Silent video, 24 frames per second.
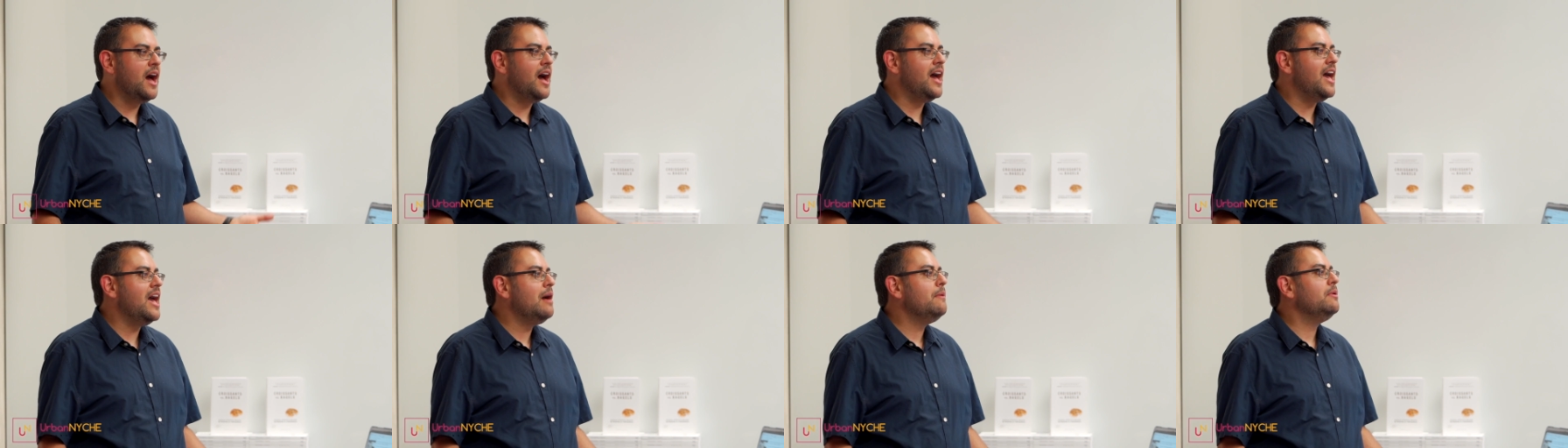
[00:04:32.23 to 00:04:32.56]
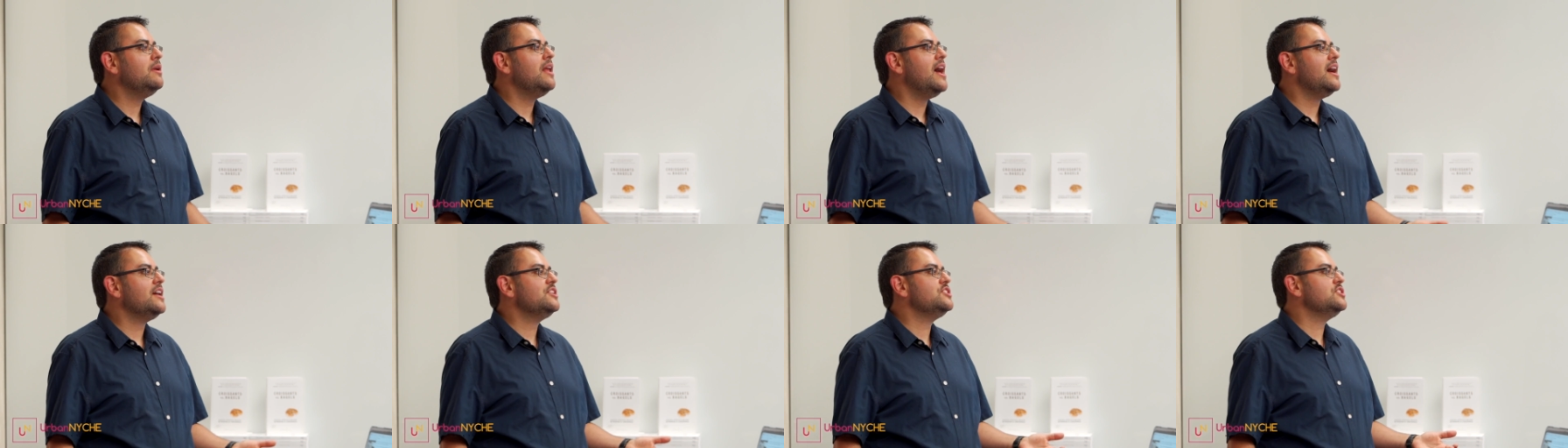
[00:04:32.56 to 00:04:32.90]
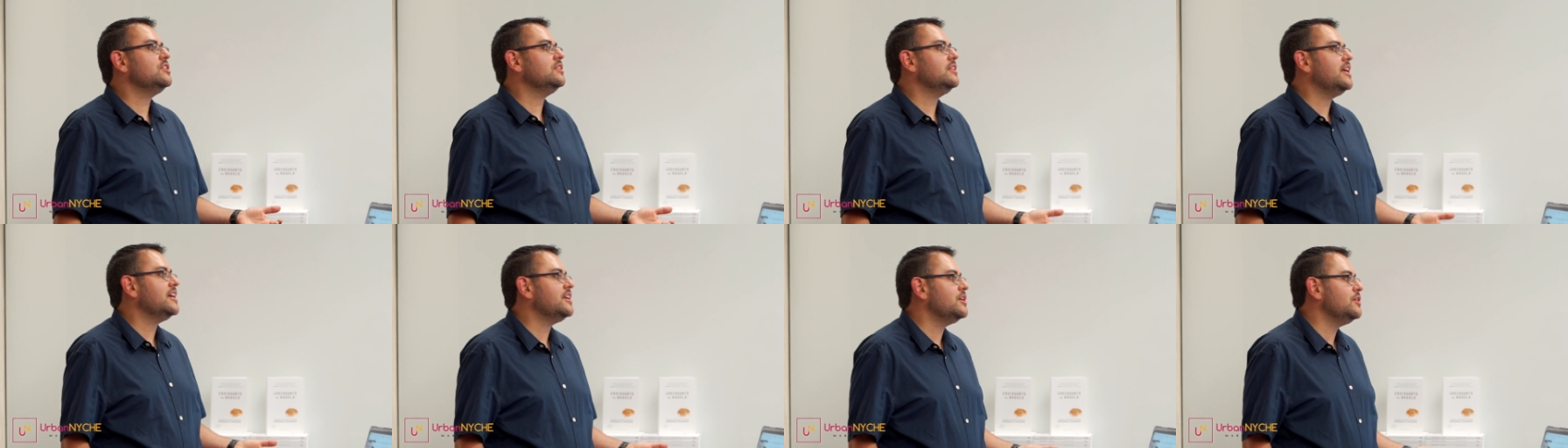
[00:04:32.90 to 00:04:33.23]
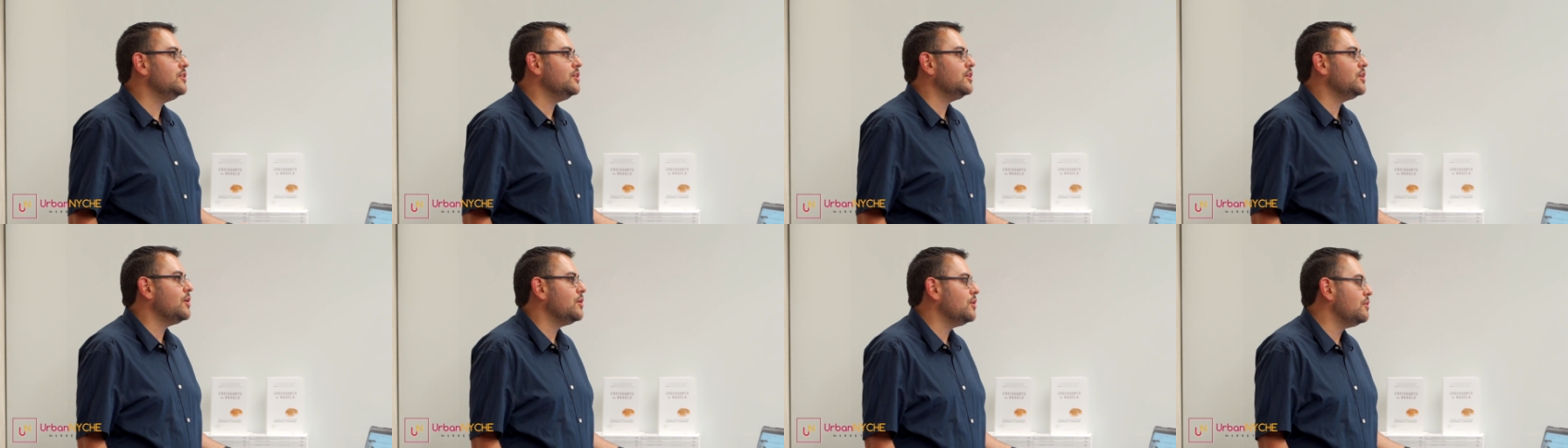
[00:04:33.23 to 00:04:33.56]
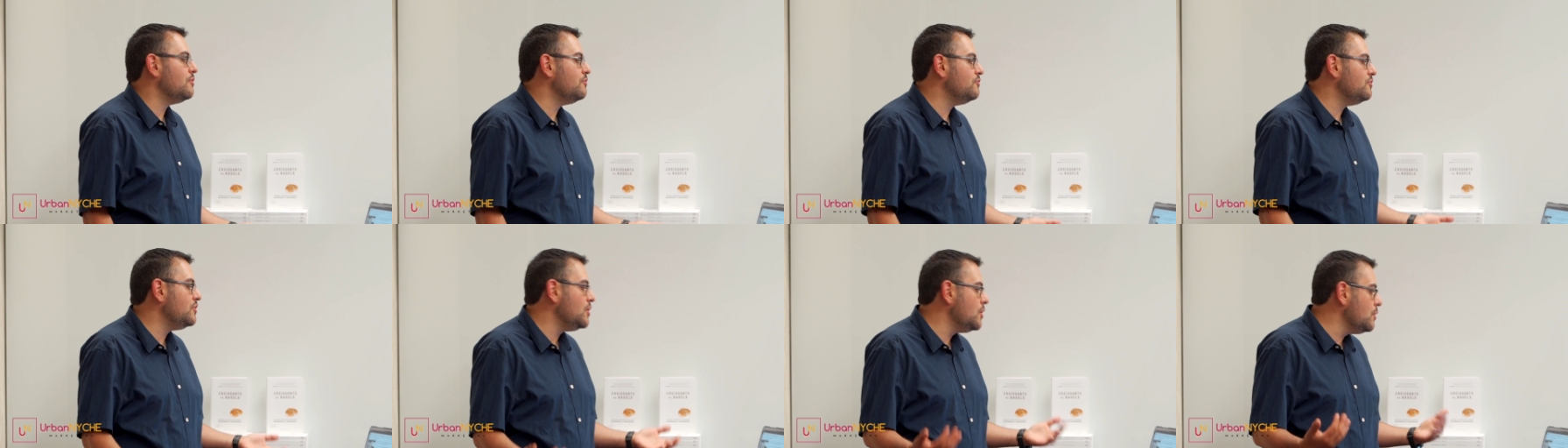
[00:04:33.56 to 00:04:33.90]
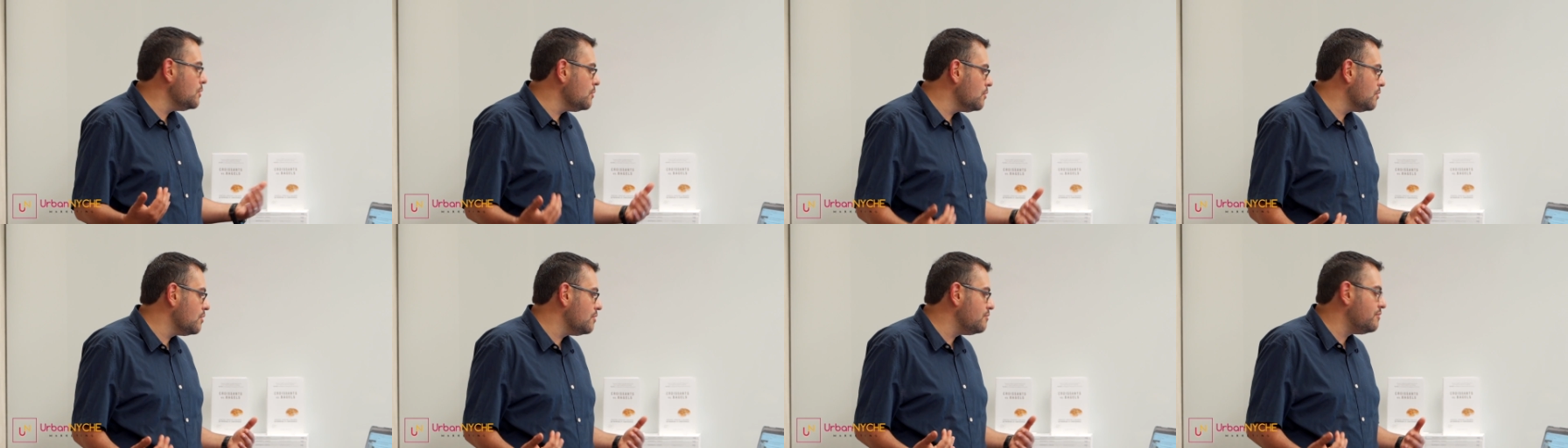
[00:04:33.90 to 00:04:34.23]
I would actually like you to go to
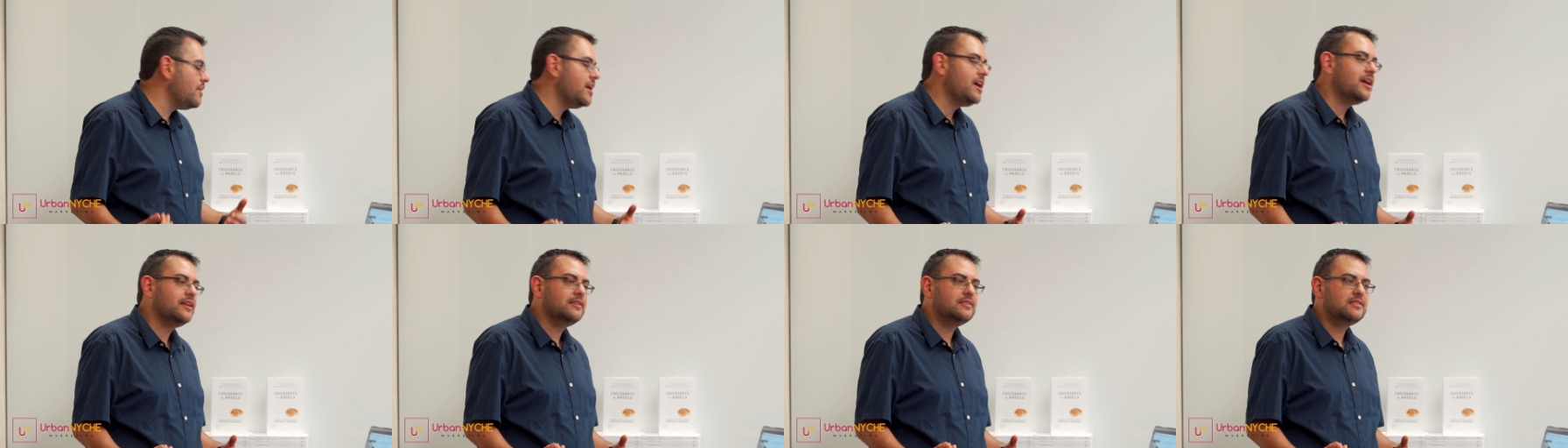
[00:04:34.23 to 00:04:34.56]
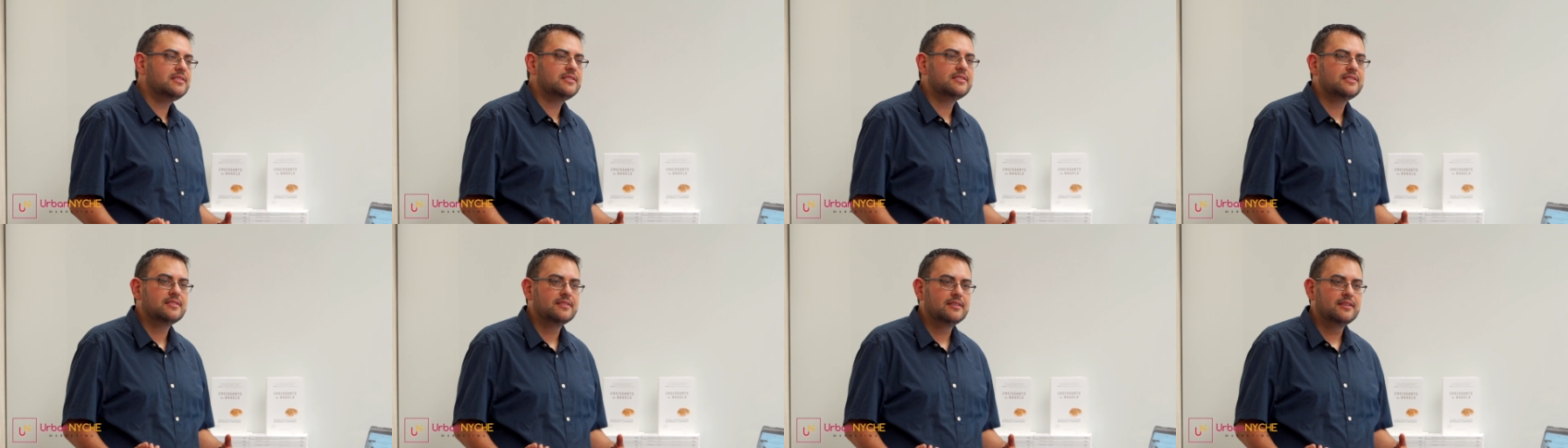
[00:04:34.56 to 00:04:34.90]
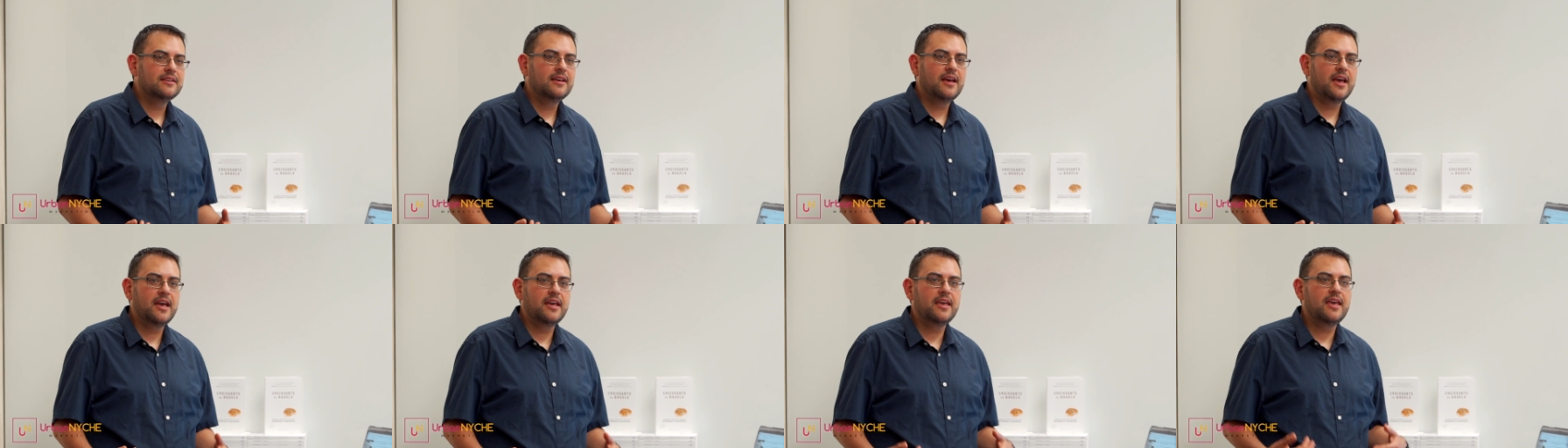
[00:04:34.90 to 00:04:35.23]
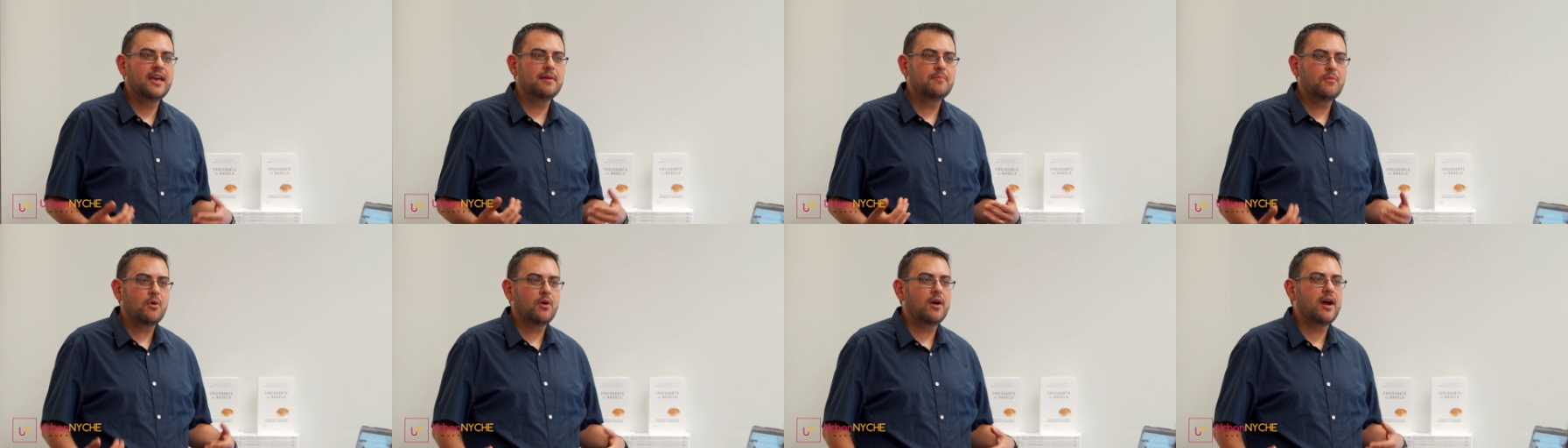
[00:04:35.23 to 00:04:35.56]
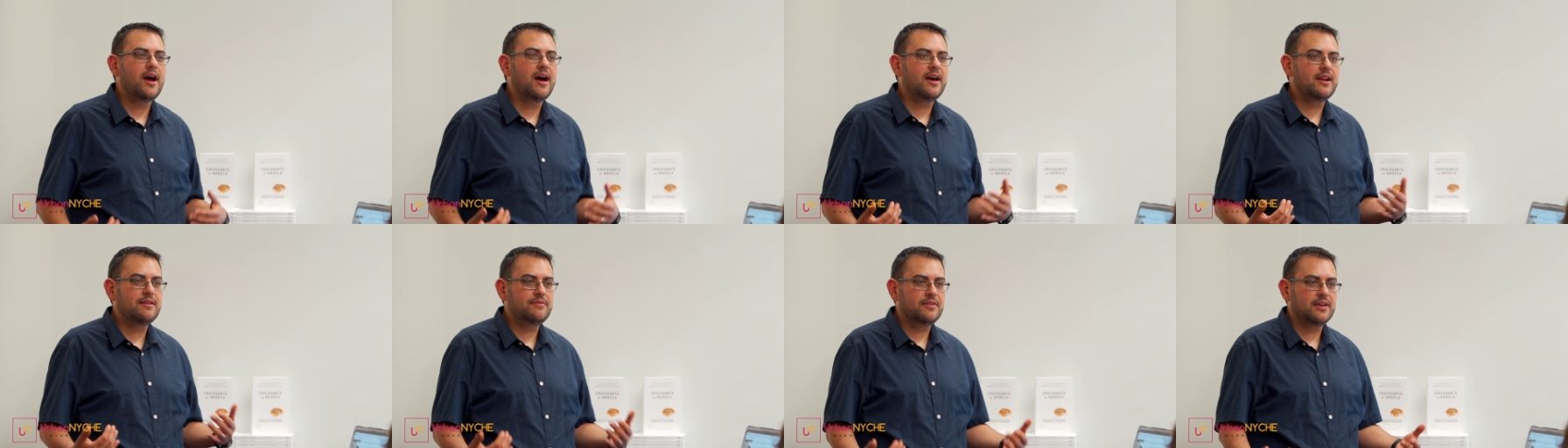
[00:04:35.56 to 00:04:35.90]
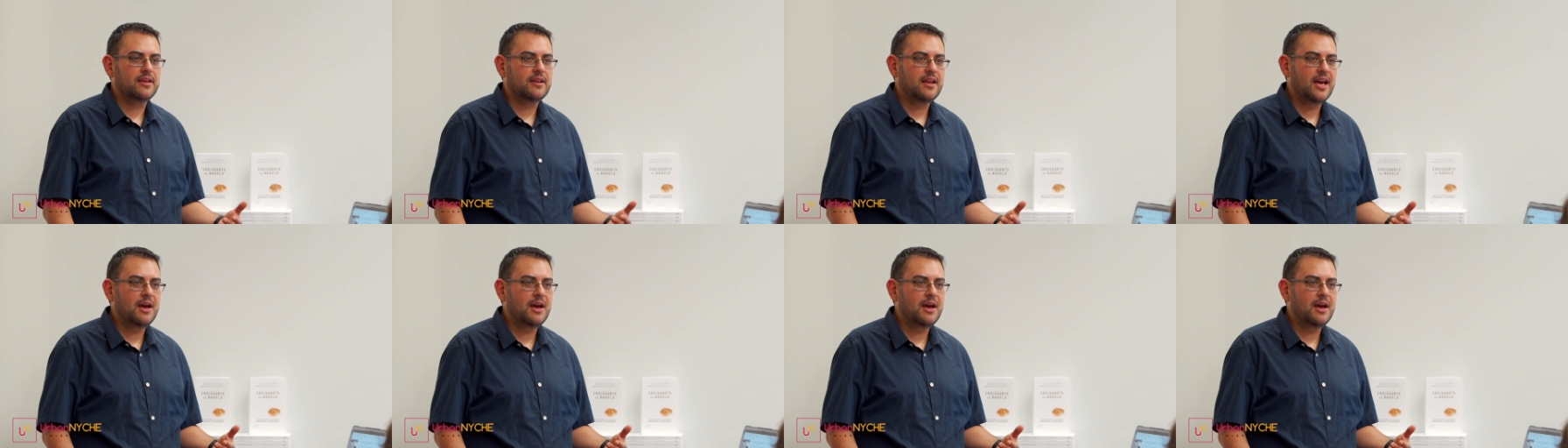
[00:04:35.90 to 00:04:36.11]
fewer events and get more out of it.